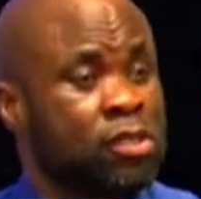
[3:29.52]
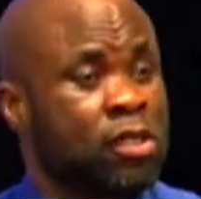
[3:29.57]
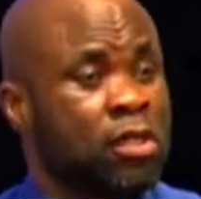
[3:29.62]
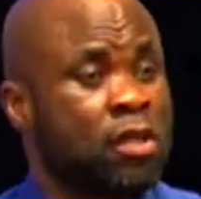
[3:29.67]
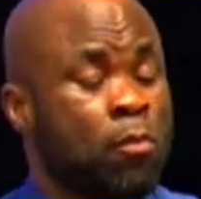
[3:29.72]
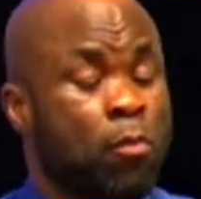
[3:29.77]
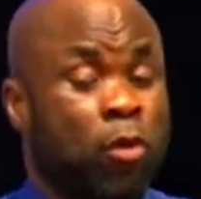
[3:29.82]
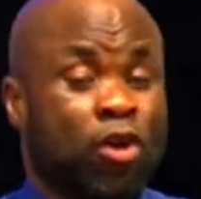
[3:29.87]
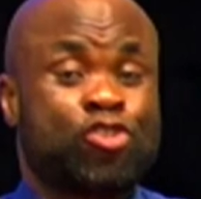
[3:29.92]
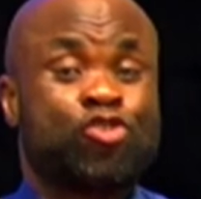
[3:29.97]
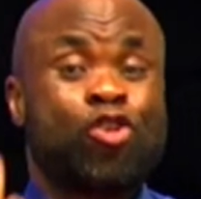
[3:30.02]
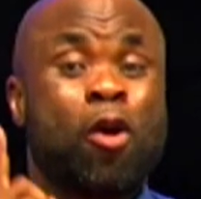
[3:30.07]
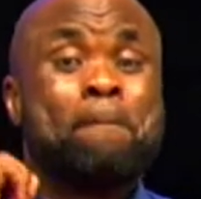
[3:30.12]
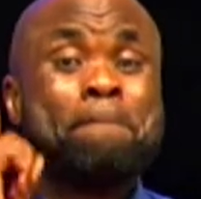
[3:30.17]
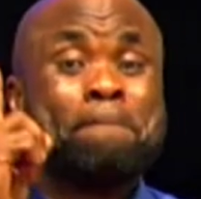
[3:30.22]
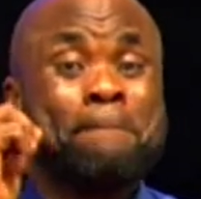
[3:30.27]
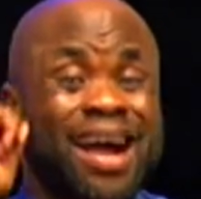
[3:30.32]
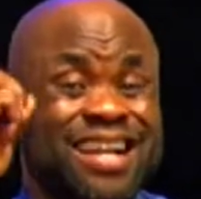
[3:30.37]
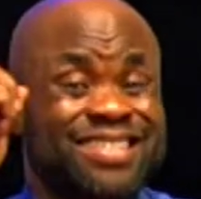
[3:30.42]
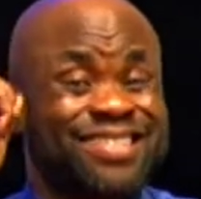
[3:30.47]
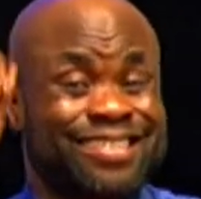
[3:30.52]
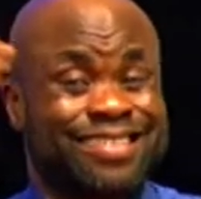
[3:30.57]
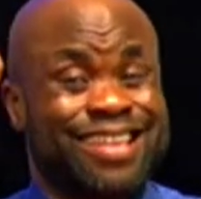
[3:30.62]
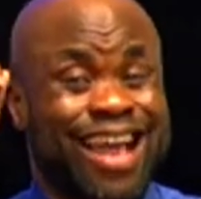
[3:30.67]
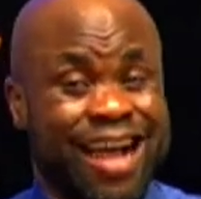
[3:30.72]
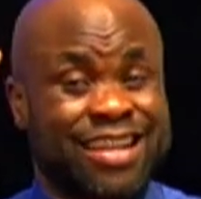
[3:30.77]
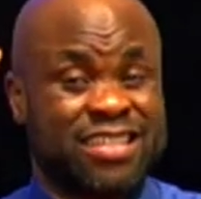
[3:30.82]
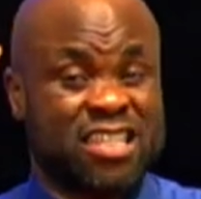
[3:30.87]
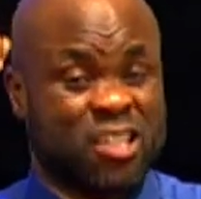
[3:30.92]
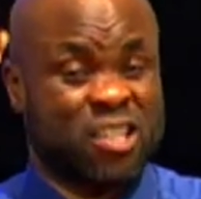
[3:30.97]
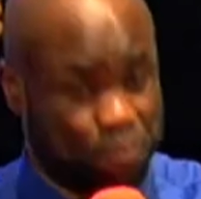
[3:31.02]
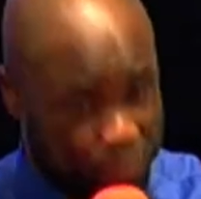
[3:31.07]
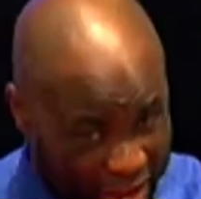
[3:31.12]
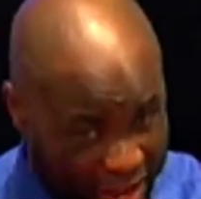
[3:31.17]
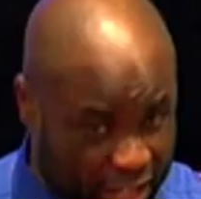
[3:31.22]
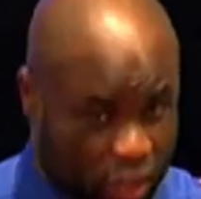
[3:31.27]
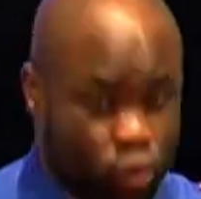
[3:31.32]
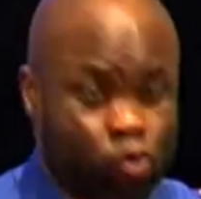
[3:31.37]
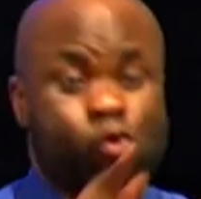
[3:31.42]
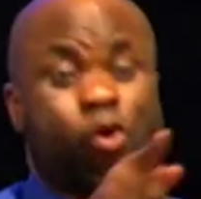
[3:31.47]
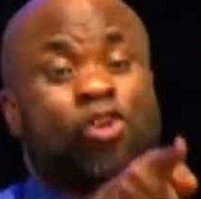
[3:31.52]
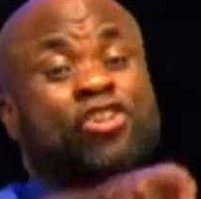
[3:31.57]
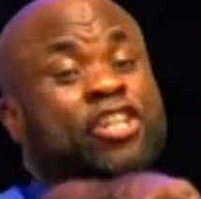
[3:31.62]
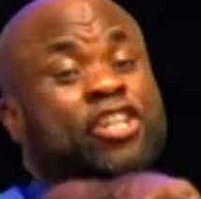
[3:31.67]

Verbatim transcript: but your master speaks what he